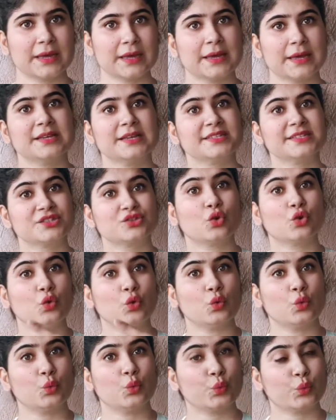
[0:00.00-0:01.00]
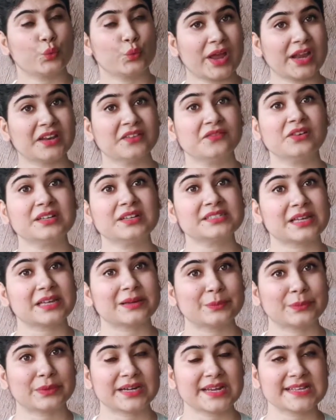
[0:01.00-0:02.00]
So whenever
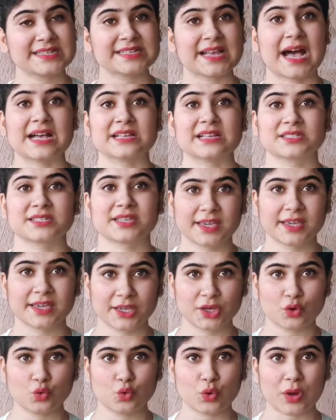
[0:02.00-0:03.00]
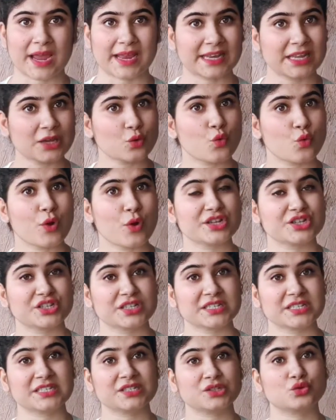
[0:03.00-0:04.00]
somebody is asking you any
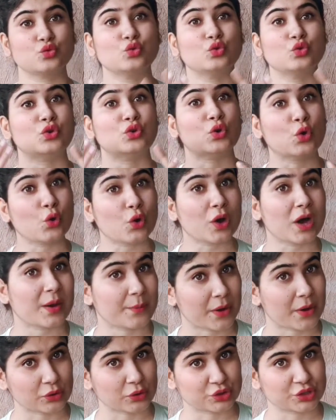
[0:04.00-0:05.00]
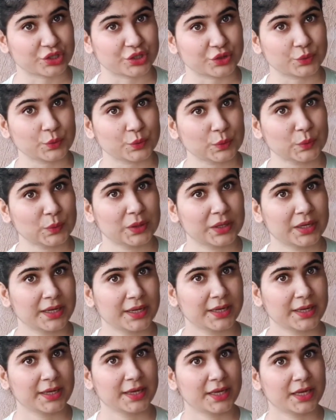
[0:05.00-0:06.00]
questions to know about you,
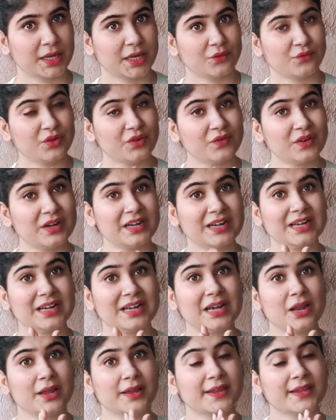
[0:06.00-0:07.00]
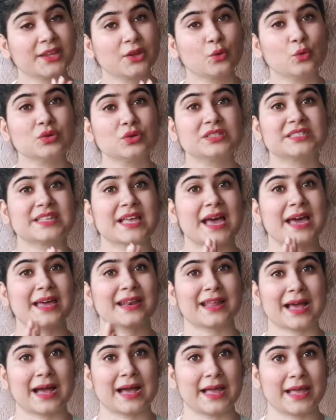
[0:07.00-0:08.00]
we will use that
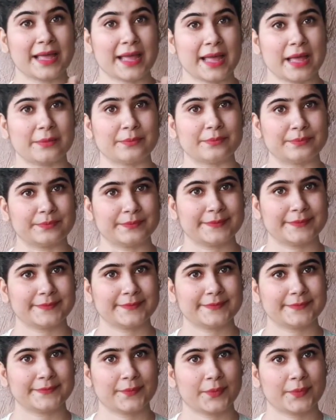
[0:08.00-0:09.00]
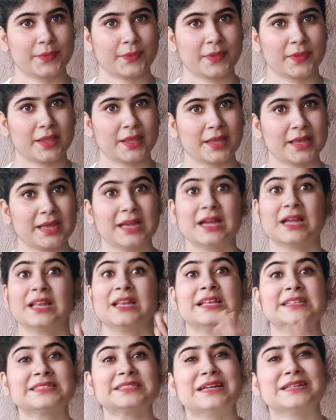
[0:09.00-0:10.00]
I am. Let's
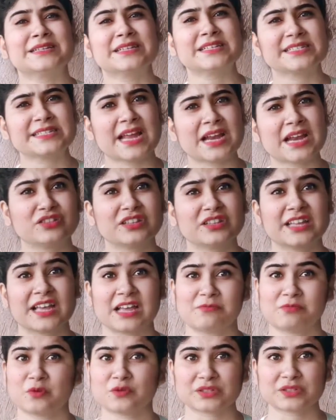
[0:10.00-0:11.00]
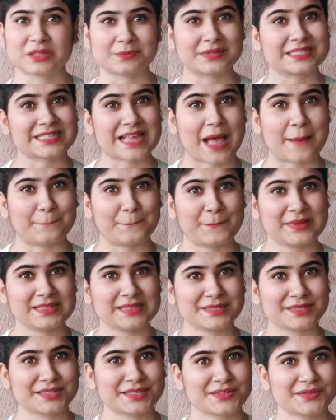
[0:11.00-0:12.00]
understand with the help of some examples.